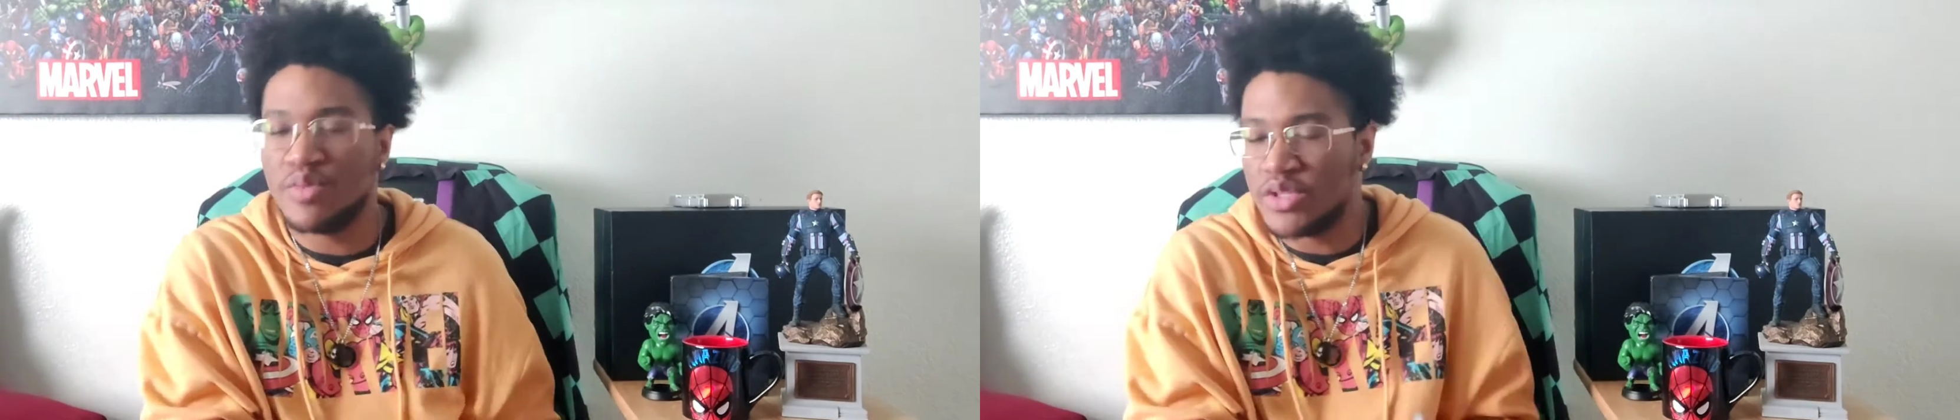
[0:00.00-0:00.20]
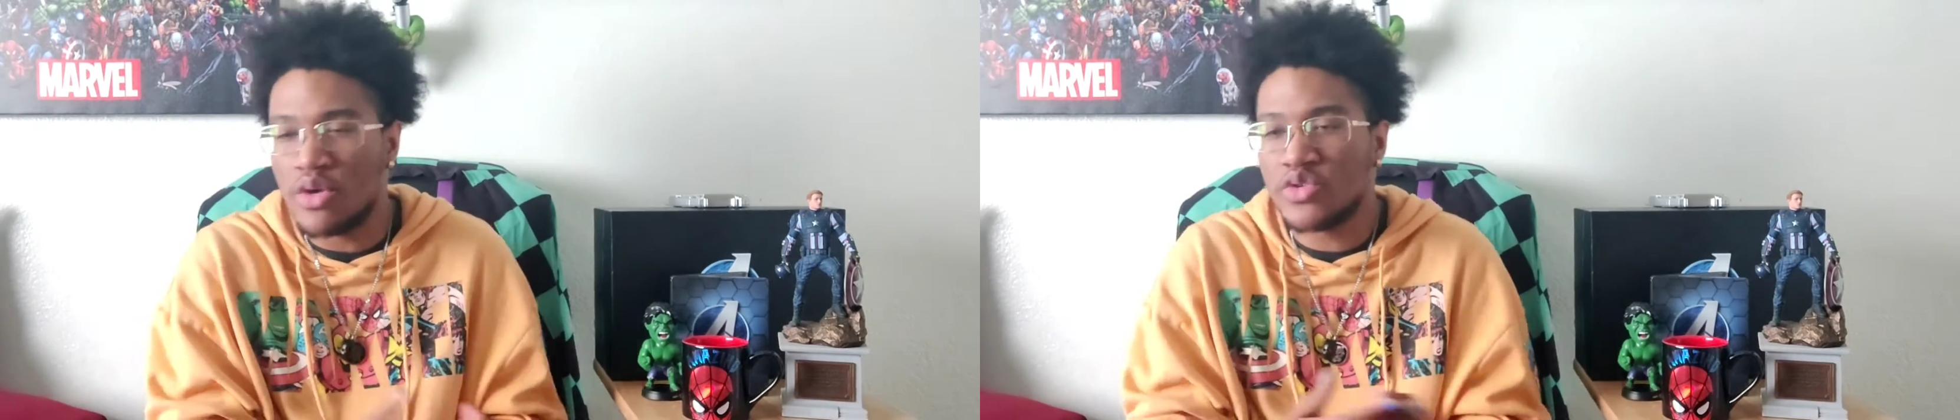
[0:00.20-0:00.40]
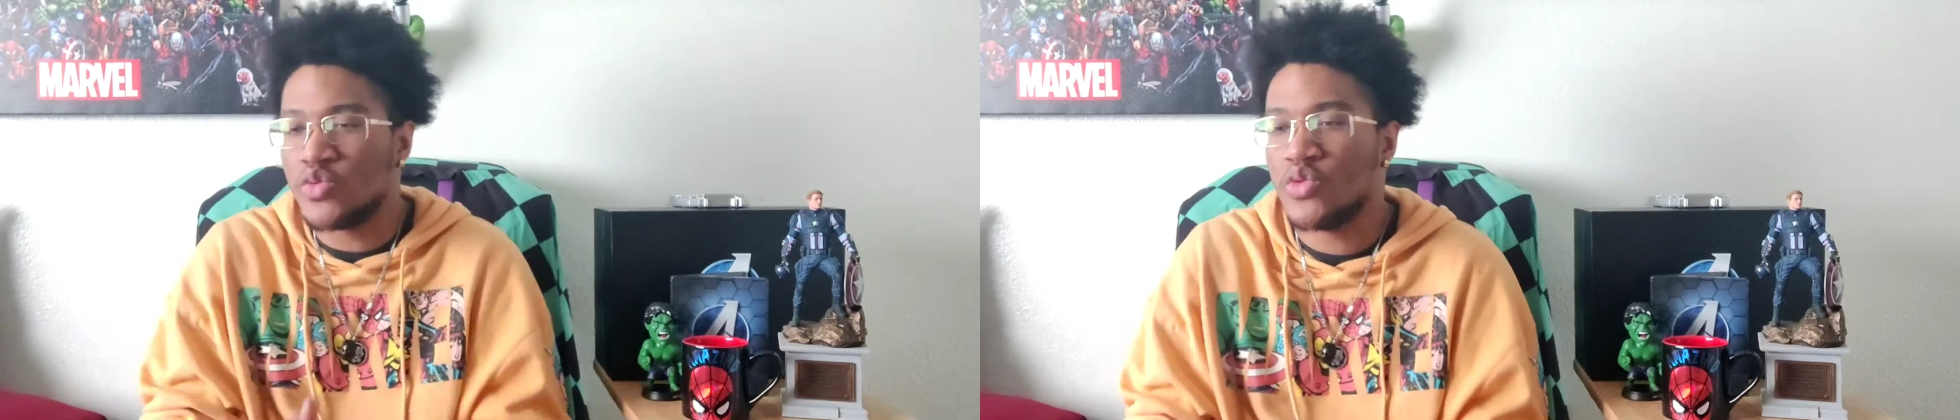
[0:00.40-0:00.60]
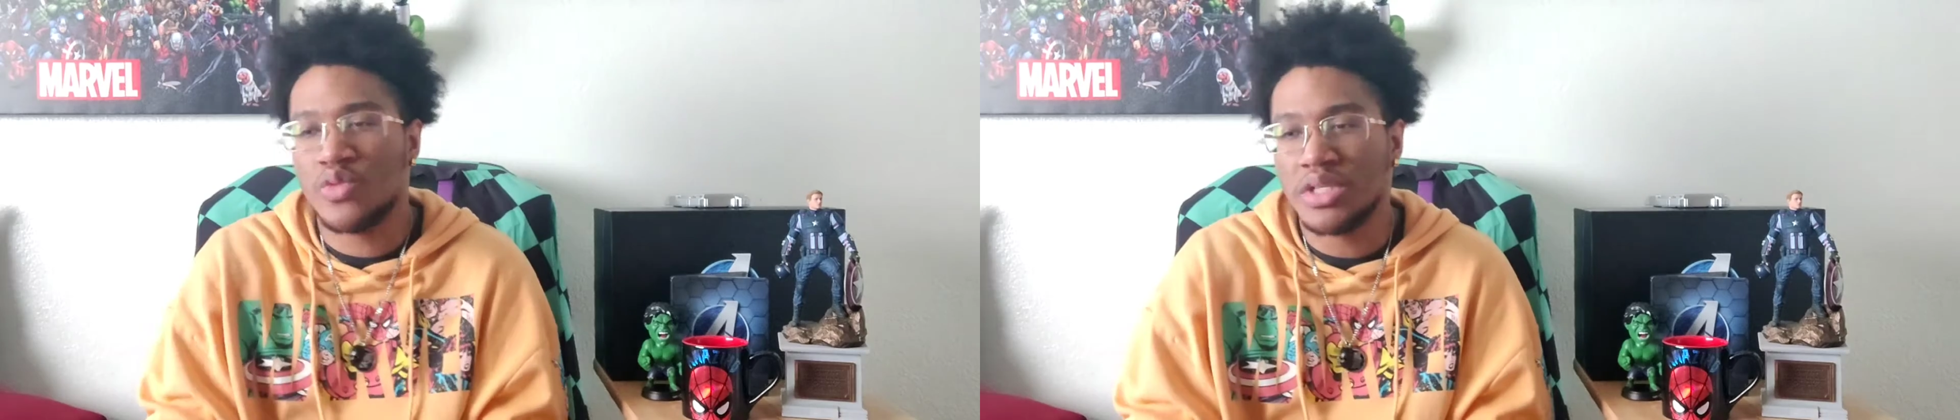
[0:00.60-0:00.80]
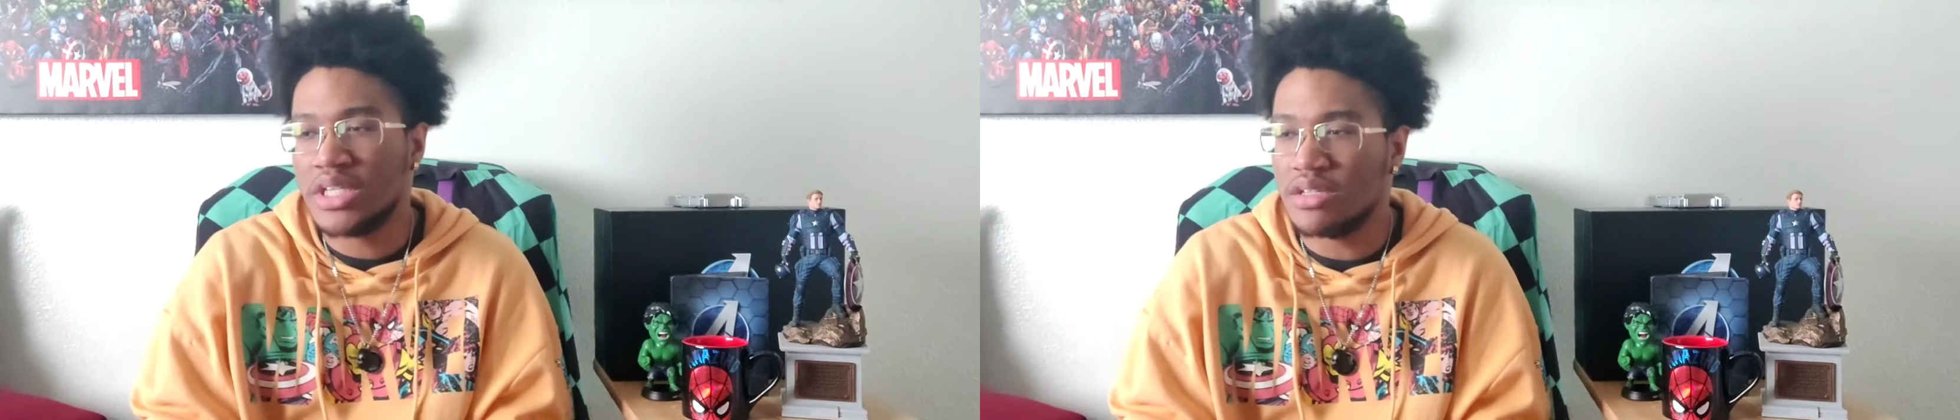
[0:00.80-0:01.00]
but those weren't
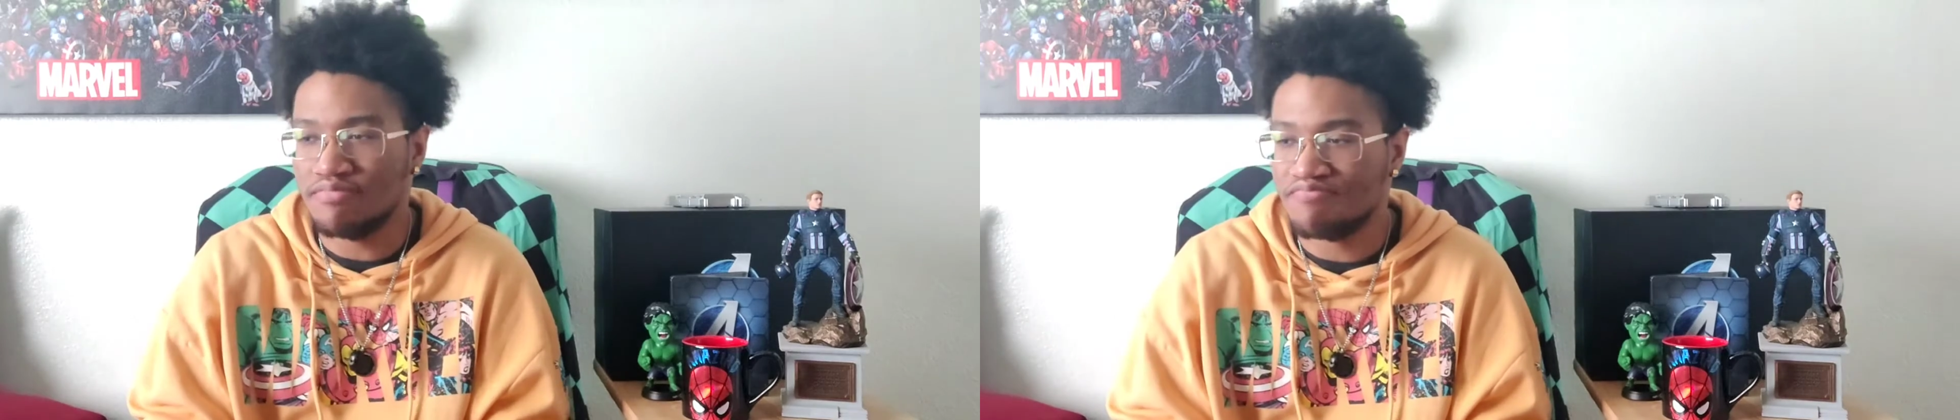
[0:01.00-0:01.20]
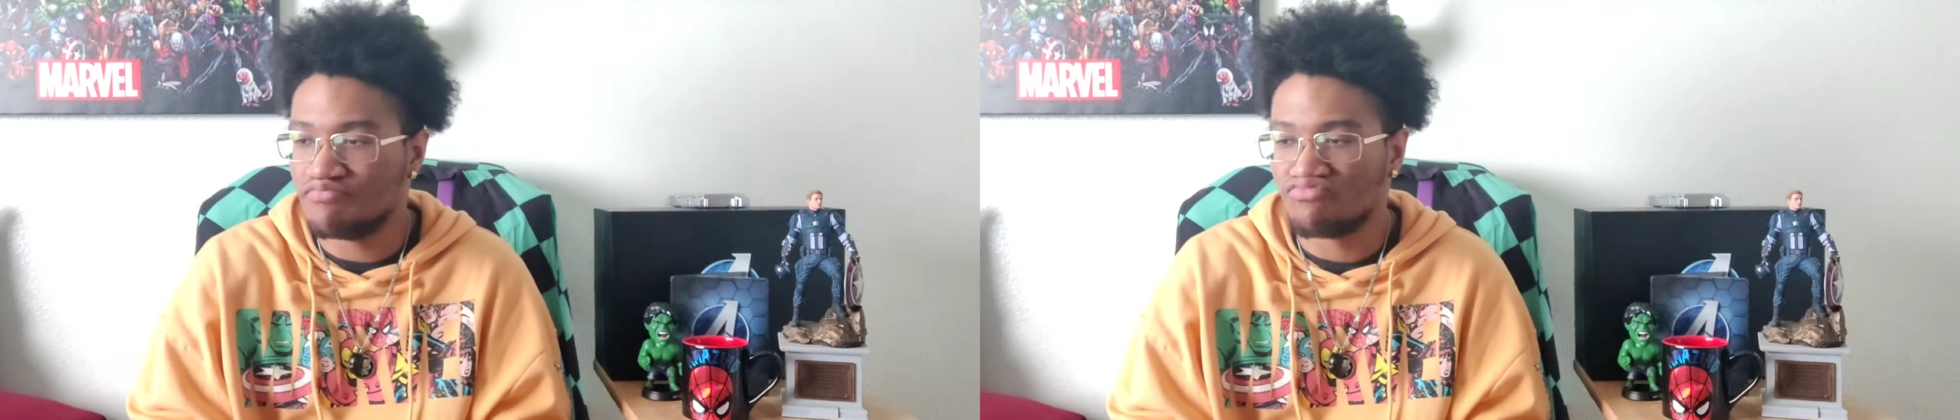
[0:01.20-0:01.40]
really